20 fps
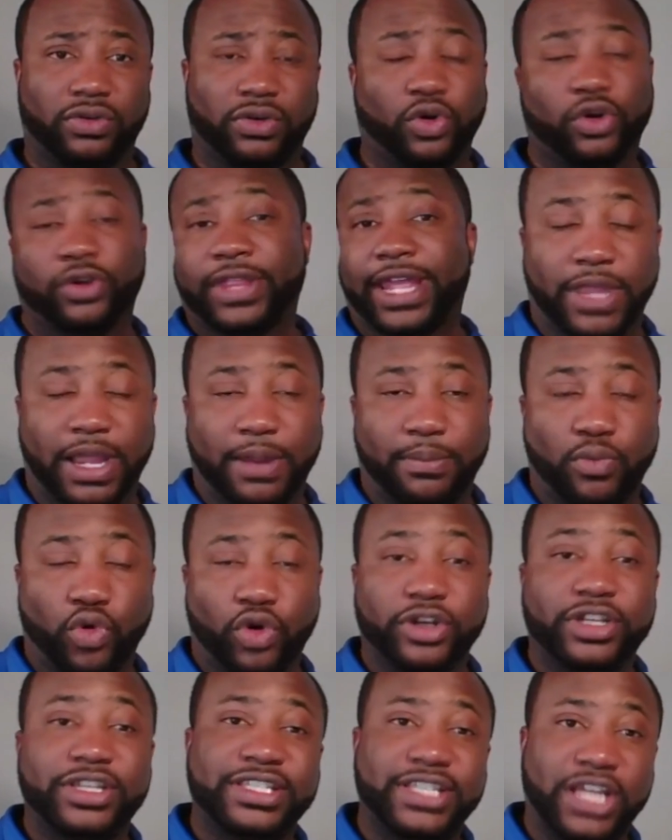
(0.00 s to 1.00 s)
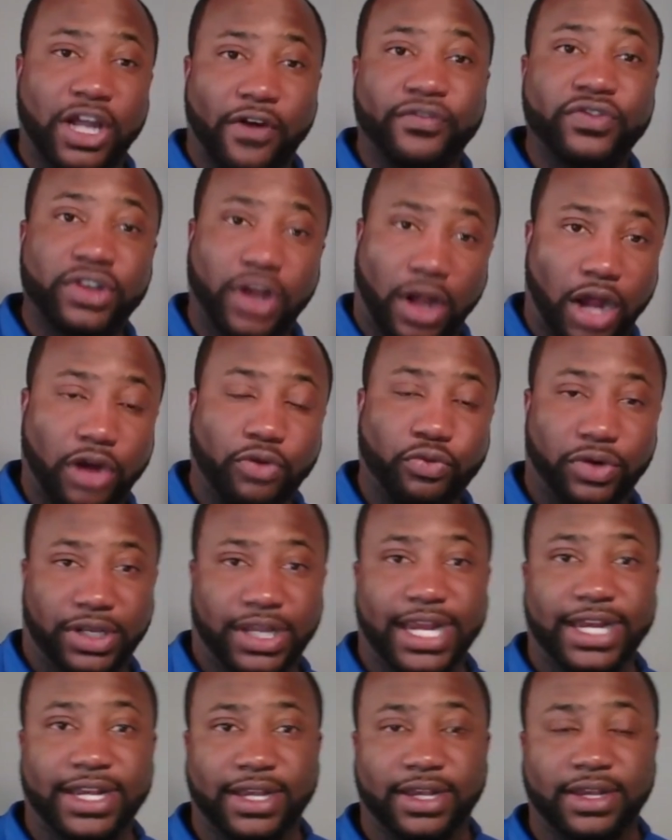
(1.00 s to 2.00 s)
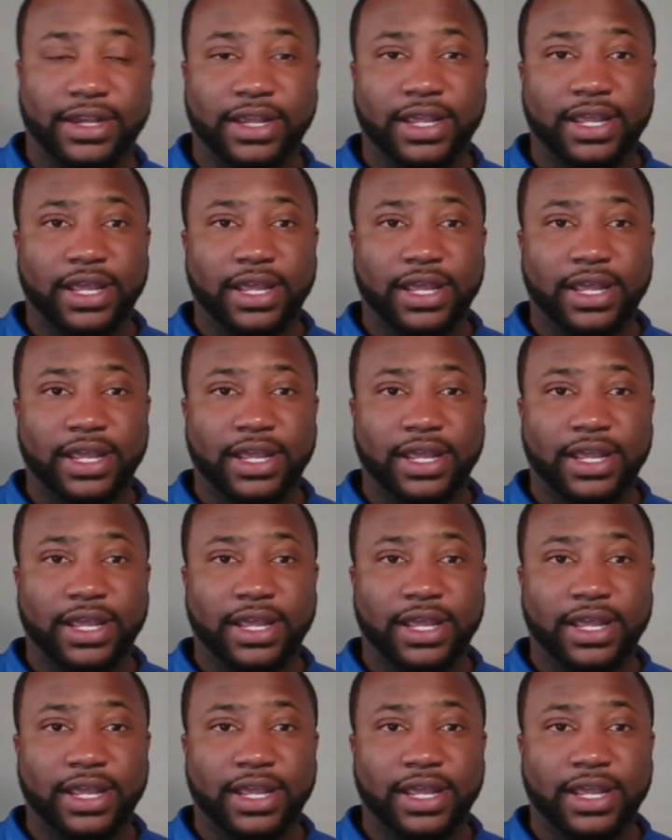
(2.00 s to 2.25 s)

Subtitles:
or that more self-talk related